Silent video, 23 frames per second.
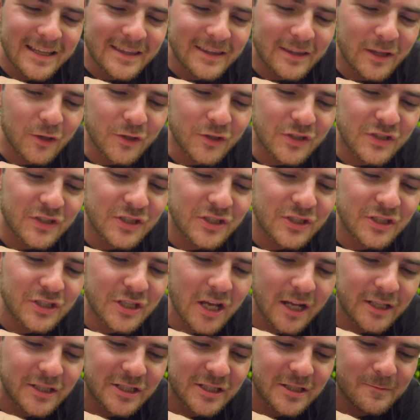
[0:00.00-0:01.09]
They're
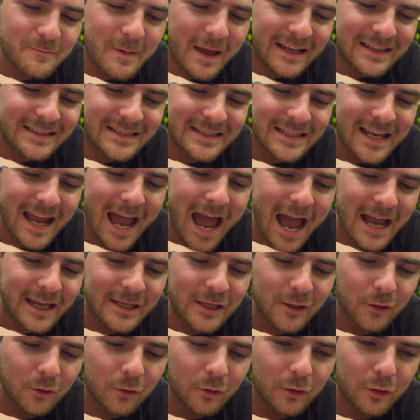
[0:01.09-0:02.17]
such
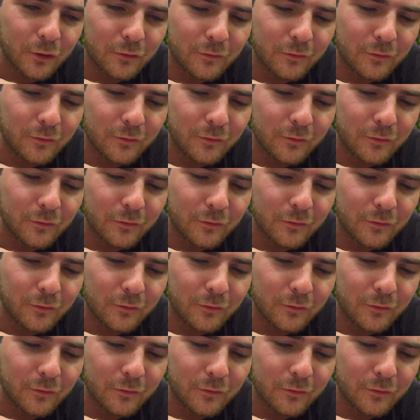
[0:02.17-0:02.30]
spectacular little